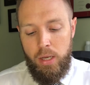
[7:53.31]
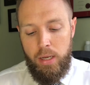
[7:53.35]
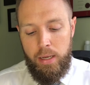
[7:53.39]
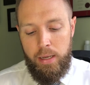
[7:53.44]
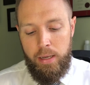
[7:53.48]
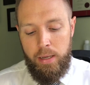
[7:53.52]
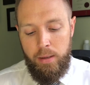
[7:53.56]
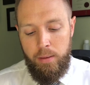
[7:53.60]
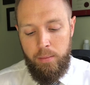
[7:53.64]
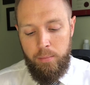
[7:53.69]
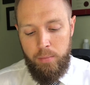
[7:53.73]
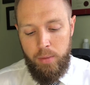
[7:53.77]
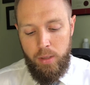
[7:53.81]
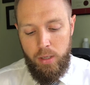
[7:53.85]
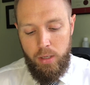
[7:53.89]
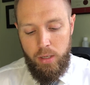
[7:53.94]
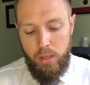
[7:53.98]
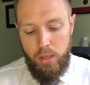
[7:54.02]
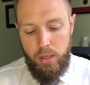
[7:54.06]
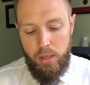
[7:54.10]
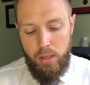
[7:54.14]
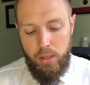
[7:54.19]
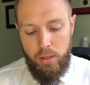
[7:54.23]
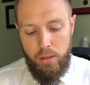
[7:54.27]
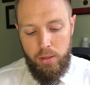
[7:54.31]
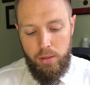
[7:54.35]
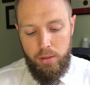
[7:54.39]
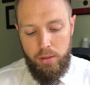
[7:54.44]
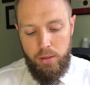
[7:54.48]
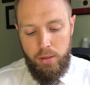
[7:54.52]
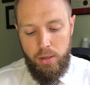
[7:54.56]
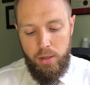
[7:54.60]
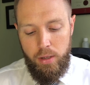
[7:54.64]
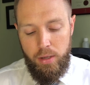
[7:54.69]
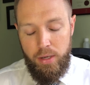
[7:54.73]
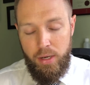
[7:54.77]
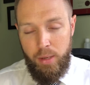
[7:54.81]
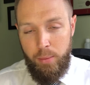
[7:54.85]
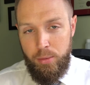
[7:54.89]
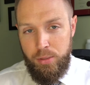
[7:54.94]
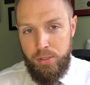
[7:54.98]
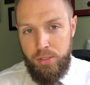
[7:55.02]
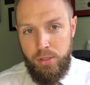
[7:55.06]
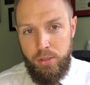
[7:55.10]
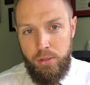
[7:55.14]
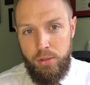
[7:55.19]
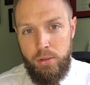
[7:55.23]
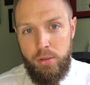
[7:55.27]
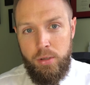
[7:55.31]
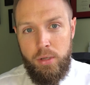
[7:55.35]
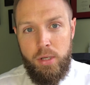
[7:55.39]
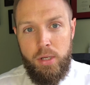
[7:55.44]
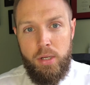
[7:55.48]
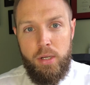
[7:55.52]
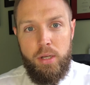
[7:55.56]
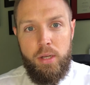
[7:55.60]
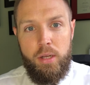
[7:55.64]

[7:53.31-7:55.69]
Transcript: Um, uh, number two,